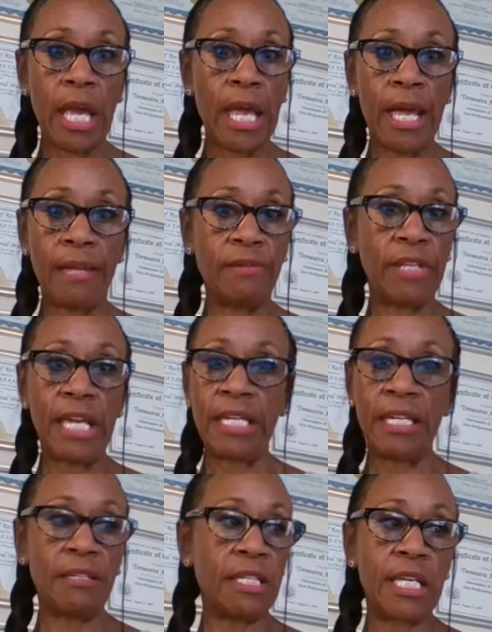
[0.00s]
and they
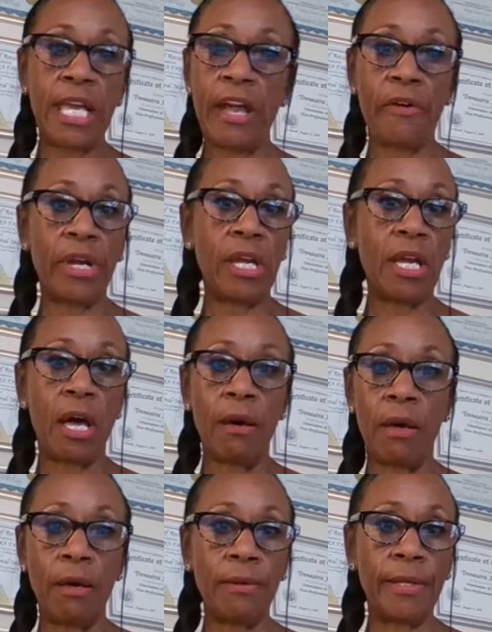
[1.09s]
didn't carry
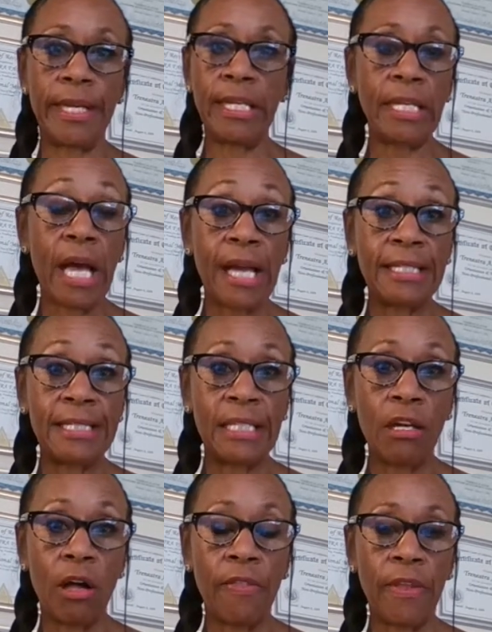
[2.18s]
any
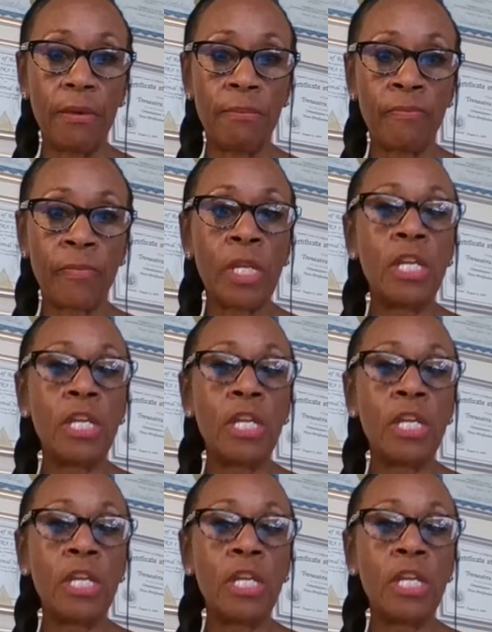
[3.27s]
ID on them.